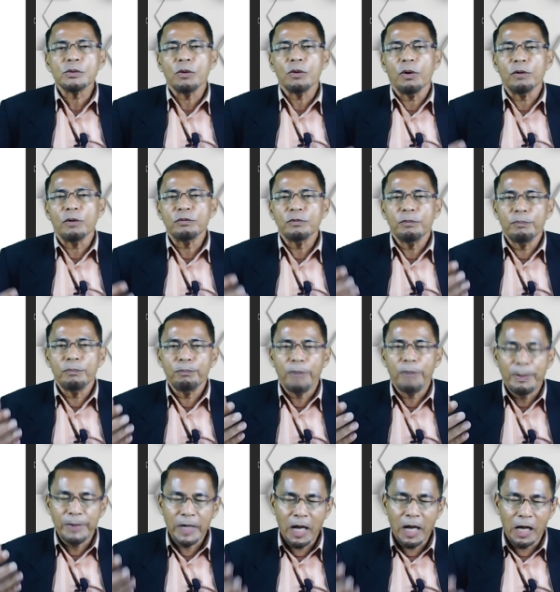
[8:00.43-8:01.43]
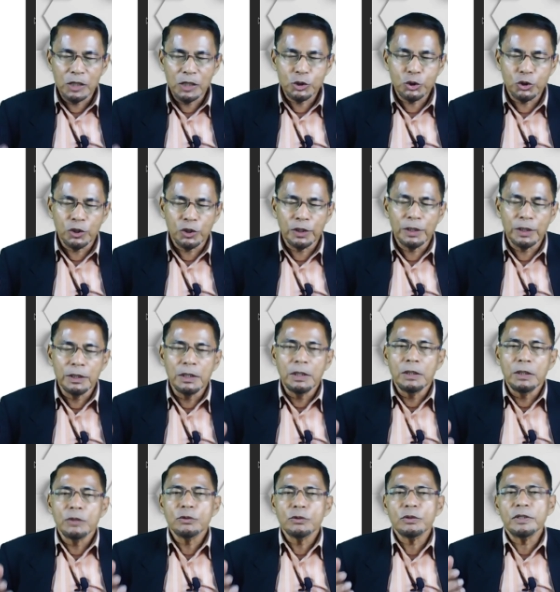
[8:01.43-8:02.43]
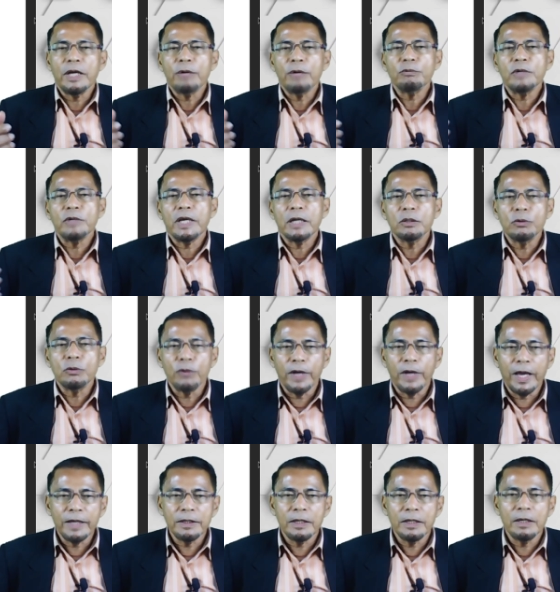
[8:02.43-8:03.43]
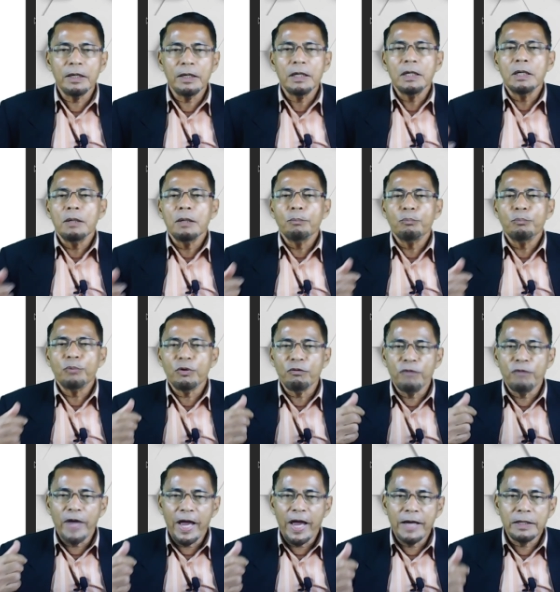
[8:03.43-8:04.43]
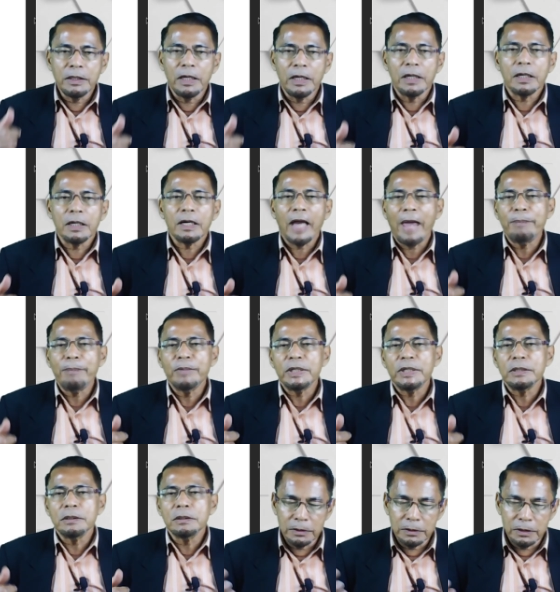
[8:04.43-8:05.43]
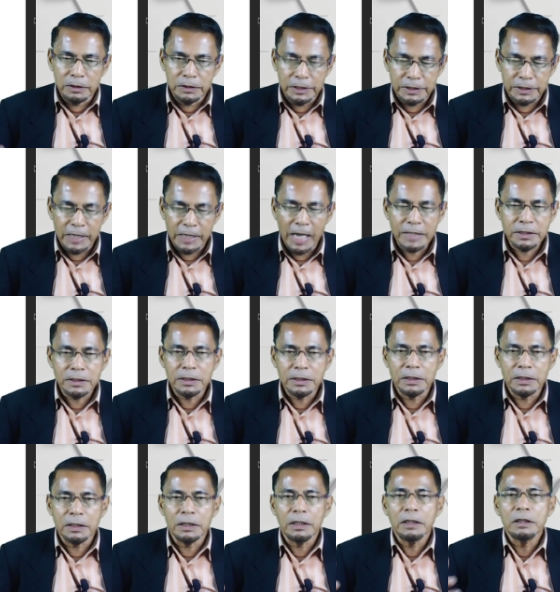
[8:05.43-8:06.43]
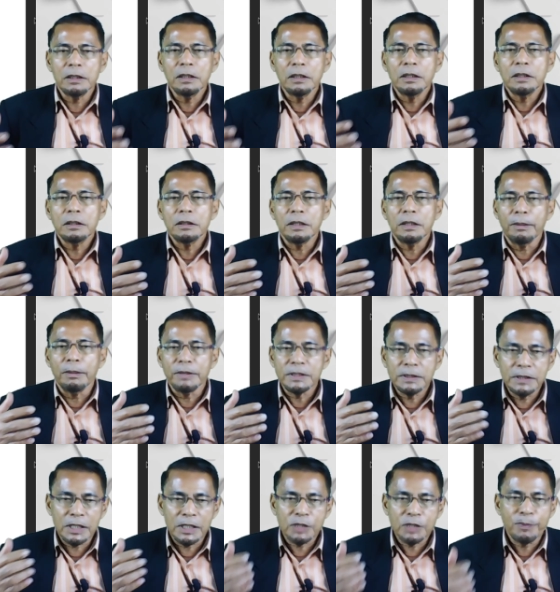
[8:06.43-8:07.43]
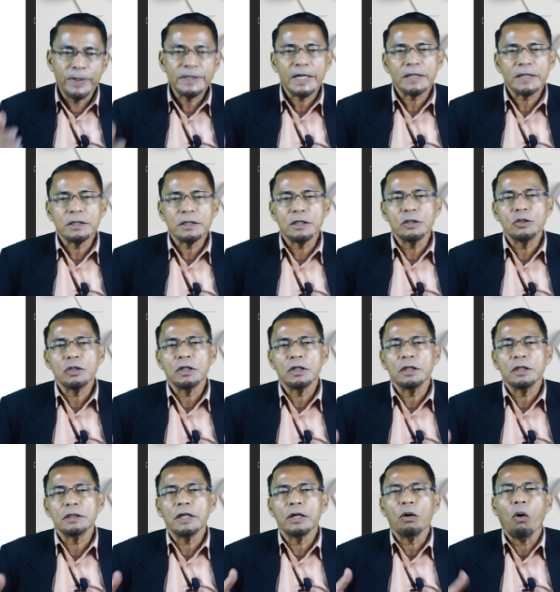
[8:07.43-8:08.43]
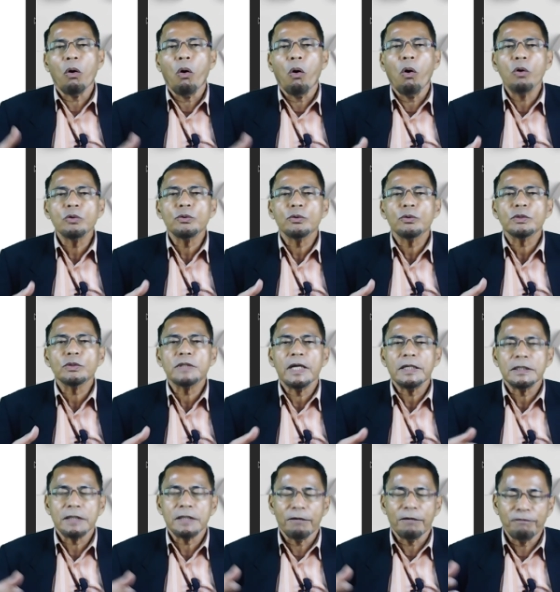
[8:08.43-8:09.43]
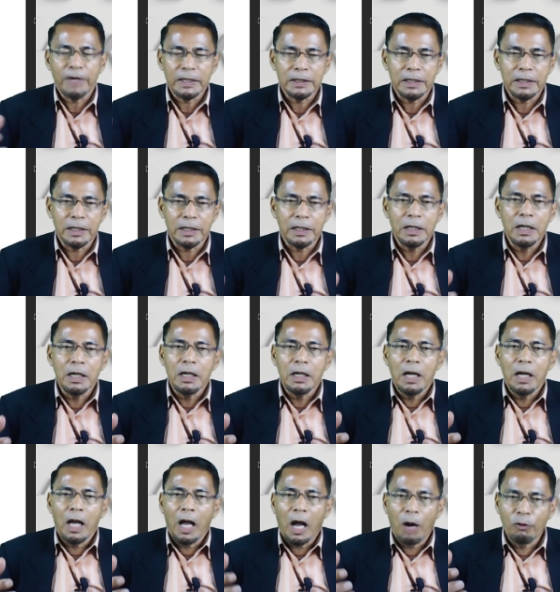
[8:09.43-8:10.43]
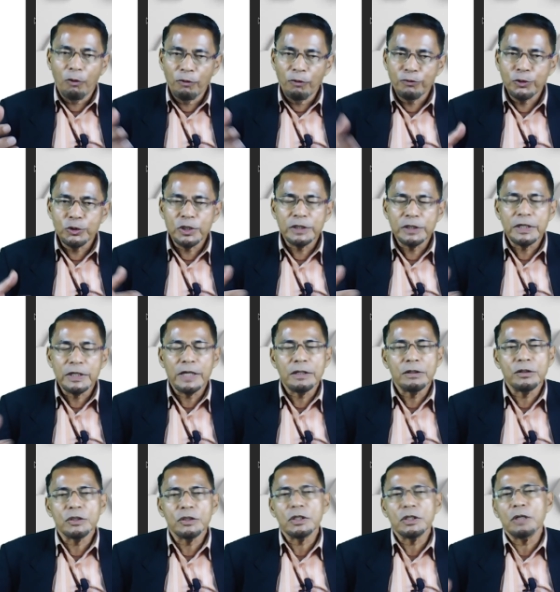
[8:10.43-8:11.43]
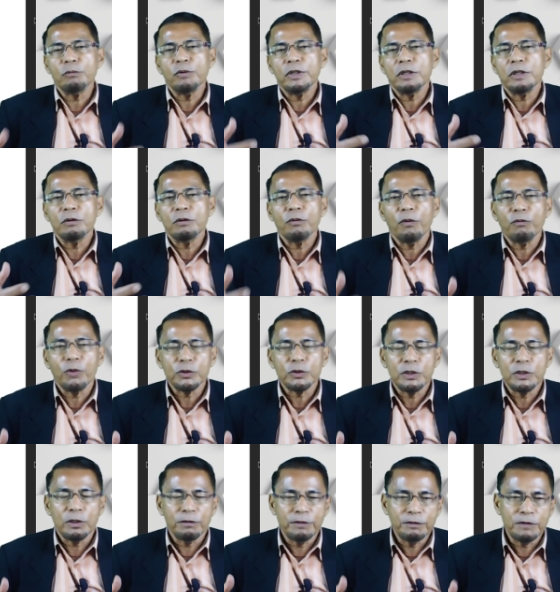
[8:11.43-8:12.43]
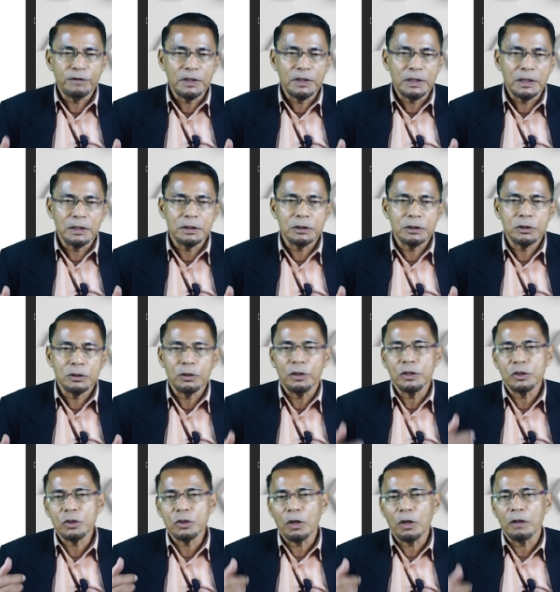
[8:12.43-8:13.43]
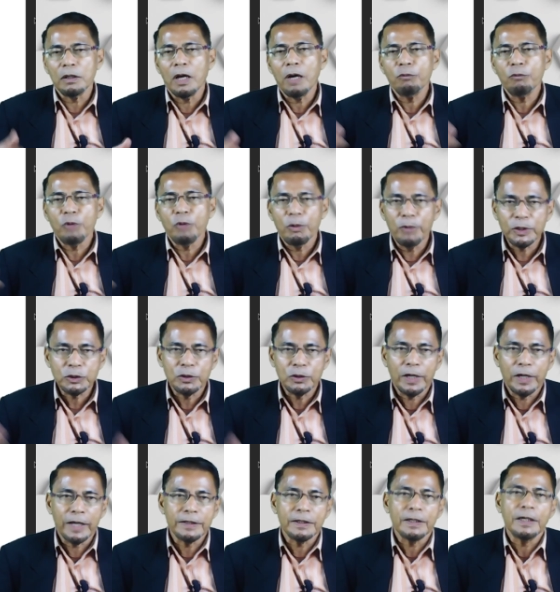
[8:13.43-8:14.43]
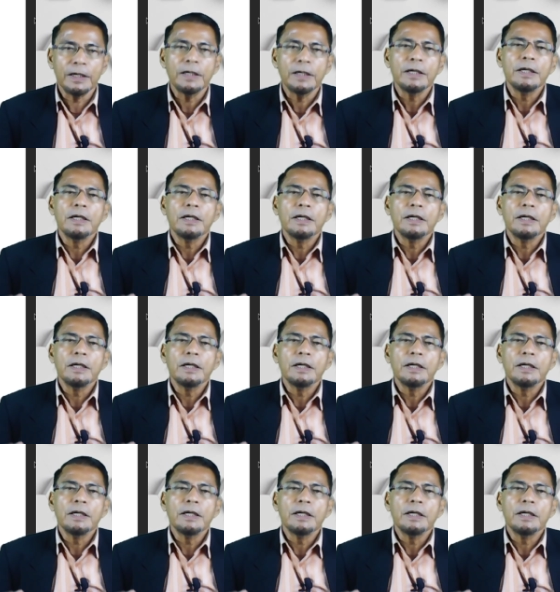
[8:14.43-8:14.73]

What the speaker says: of permaculture, so that we can together prevent the climate disaster, the 6 mass extinction, and all those that is affecting our future generation within 40 or 50 years. So Insha'Allah, we work together.